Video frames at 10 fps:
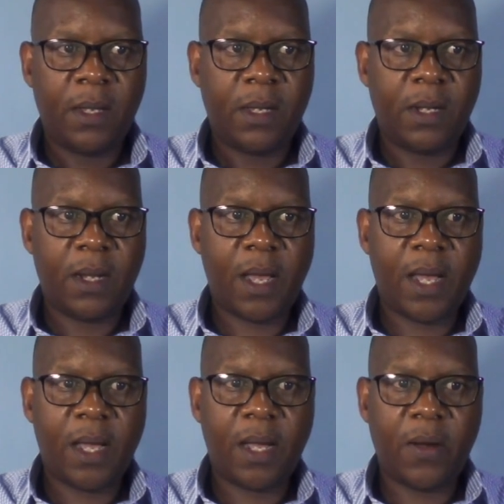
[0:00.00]

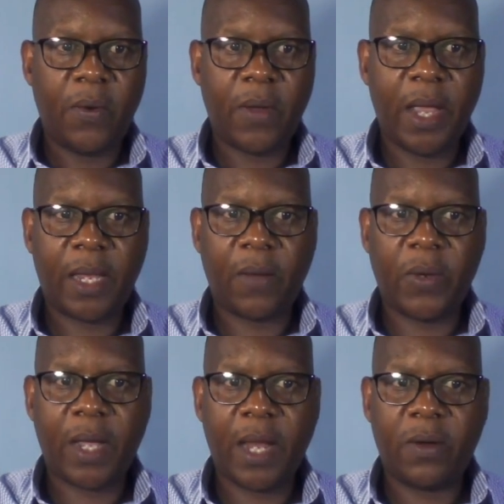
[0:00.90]
Now
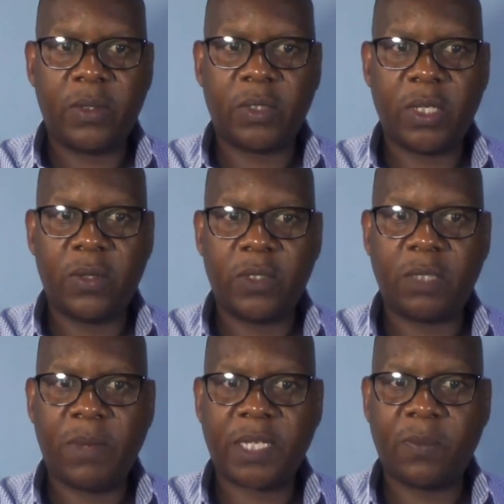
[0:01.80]
we can also use
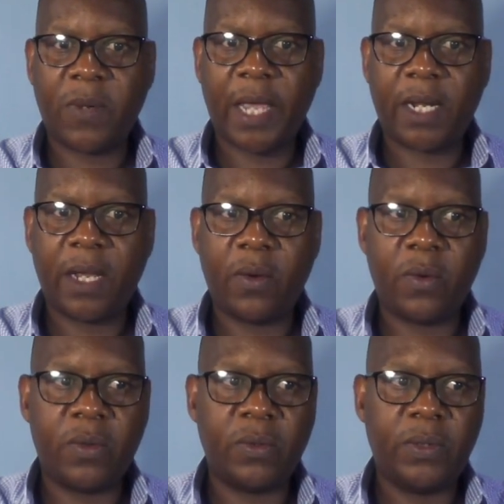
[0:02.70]
maximum
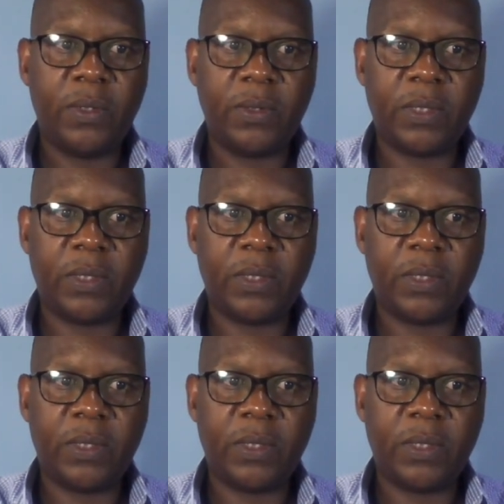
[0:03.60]
likelihood.